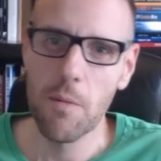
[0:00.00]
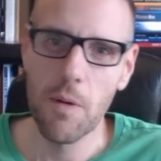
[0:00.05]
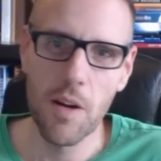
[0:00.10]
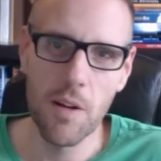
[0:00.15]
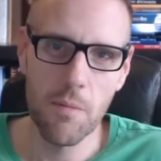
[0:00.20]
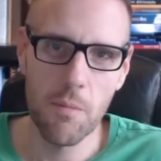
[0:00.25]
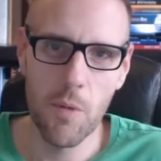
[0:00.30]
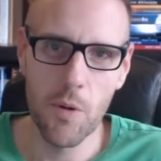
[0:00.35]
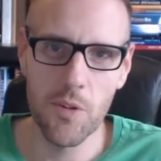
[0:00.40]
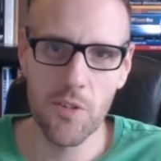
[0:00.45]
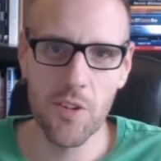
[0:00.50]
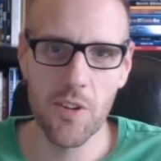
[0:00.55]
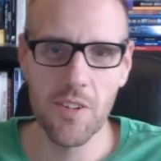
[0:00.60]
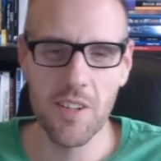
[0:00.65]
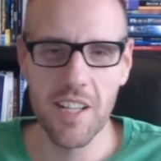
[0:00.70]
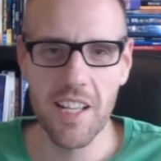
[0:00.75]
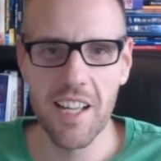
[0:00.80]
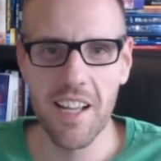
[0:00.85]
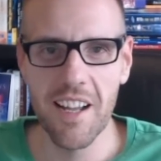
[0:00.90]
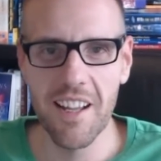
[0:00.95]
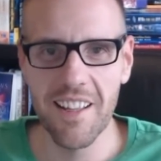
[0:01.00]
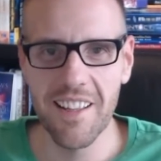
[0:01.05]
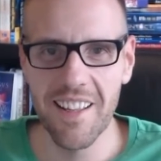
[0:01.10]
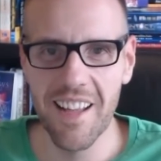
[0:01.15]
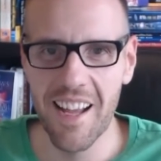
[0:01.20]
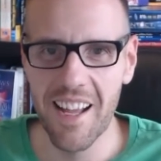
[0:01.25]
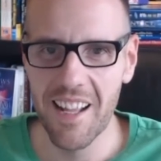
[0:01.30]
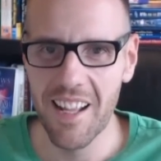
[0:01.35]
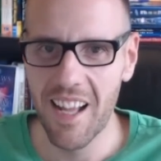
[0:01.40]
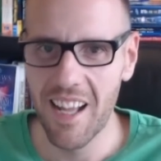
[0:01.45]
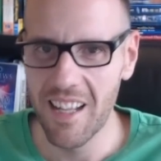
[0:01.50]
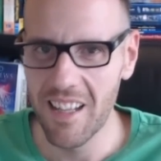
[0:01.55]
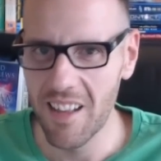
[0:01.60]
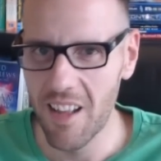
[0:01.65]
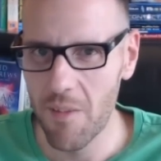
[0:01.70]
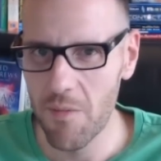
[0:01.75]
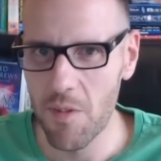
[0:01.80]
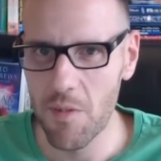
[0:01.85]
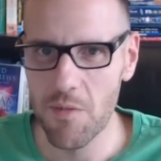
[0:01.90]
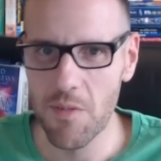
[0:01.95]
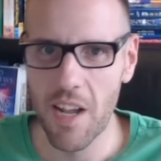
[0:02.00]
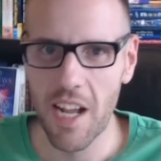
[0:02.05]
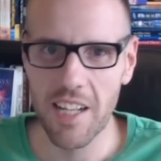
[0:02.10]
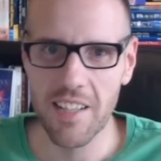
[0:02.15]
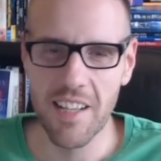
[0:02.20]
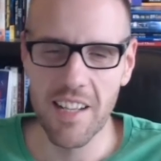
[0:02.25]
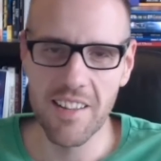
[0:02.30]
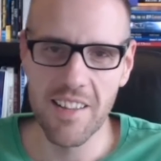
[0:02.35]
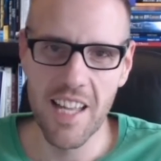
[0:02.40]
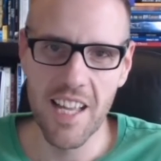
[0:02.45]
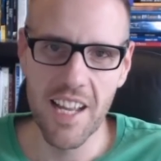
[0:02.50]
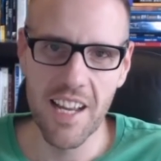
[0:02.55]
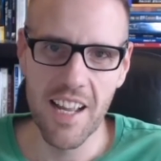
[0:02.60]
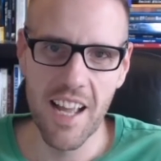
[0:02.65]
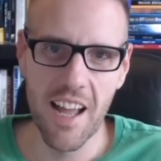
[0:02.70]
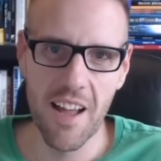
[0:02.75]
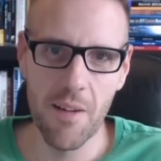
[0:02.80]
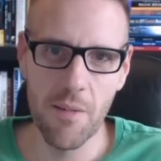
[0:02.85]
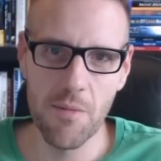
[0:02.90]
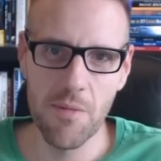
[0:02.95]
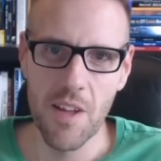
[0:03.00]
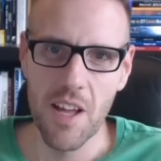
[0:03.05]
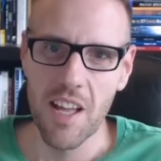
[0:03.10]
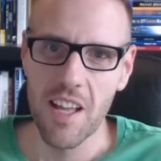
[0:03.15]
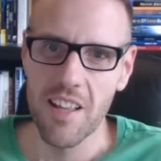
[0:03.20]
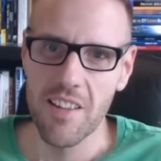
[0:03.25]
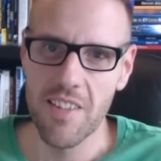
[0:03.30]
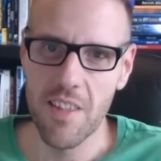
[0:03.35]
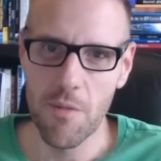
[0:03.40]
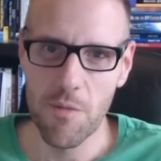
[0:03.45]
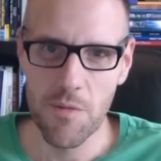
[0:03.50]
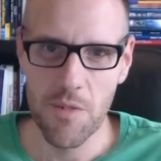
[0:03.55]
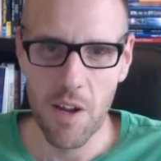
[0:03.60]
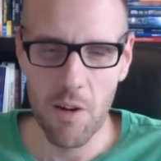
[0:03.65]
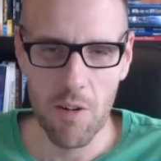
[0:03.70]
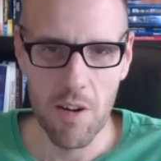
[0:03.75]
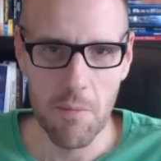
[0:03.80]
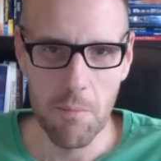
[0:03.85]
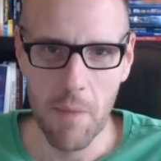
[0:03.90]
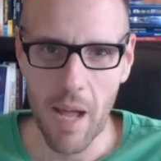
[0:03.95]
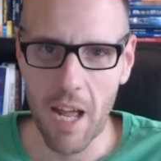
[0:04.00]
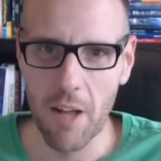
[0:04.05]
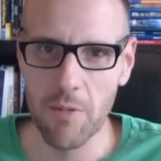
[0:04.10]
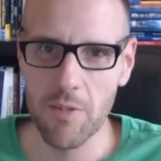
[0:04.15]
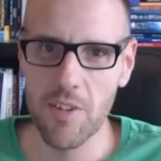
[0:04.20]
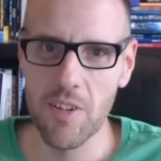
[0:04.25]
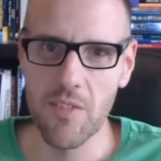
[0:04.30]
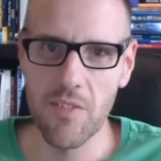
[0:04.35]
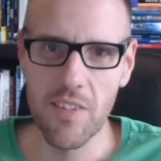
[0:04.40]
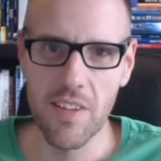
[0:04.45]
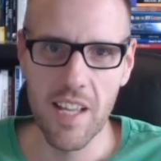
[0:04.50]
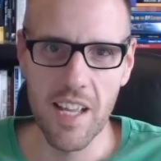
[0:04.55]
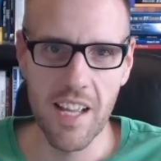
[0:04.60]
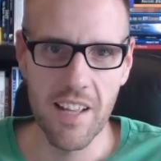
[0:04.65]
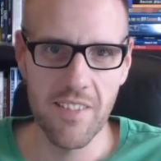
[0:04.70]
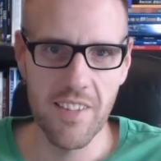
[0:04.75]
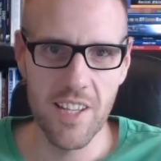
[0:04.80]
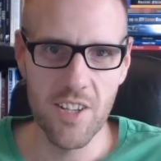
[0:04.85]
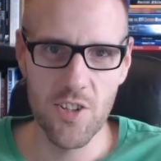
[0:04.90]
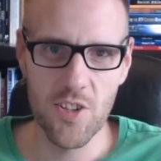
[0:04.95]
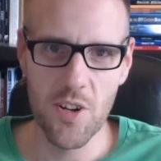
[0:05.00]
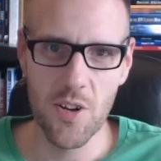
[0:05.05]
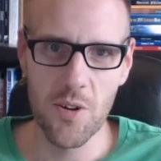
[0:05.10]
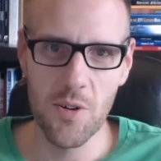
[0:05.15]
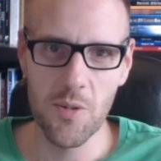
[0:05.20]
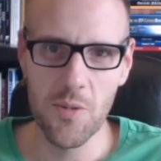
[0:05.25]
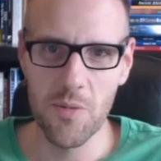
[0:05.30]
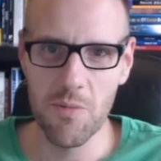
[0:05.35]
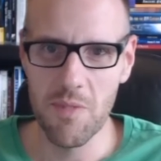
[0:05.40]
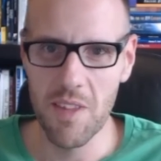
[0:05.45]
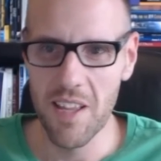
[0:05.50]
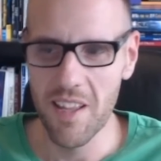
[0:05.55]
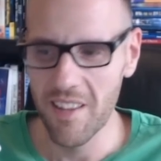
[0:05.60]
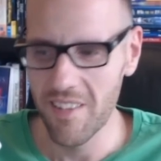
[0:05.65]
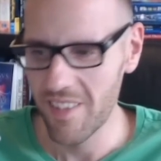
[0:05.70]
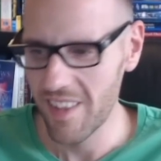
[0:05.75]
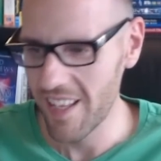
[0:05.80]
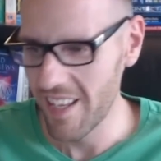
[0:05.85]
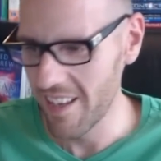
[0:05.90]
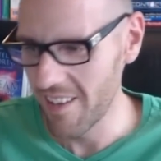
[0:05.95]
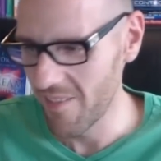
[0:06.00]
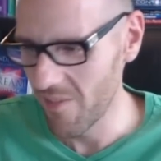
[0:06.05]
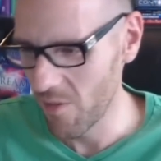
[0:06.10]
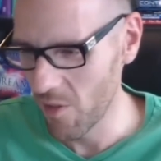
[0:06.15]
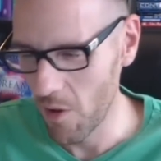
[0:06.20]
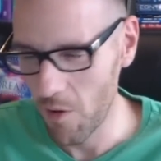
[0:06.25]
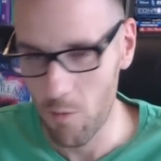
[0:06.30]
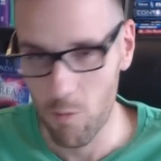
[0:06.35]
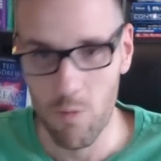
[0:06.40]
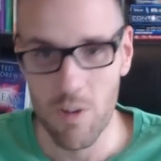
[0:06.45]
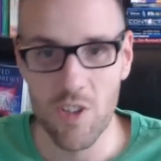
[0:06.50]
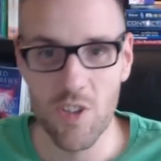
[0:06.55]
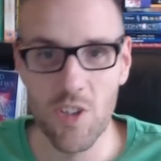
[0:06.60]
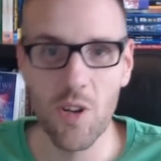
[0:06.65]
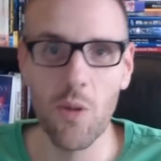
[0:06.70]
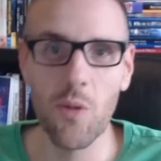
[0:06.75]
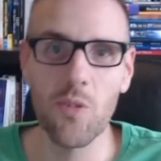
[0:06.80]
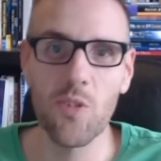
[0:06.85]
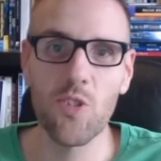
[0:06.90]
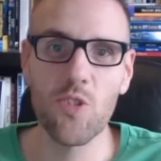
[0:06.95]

But most certainly, I love the fact that they have the fairy mount and they show the original